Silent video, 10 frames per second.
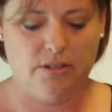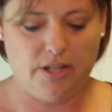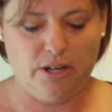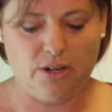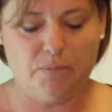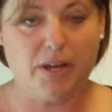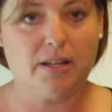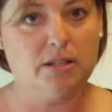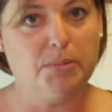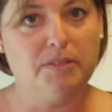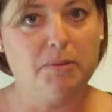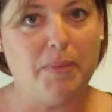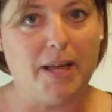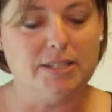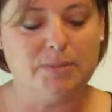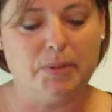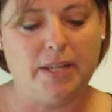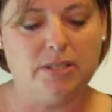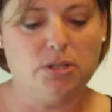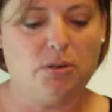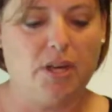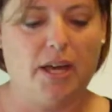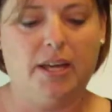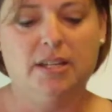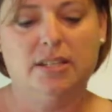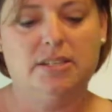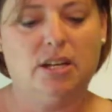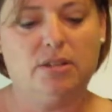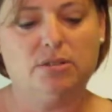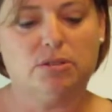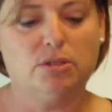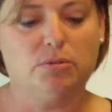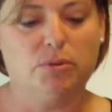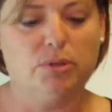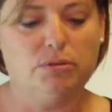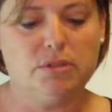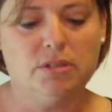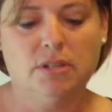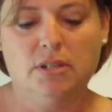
Now you're going to make a little bit of a mess, but that's okay. See all those good roots?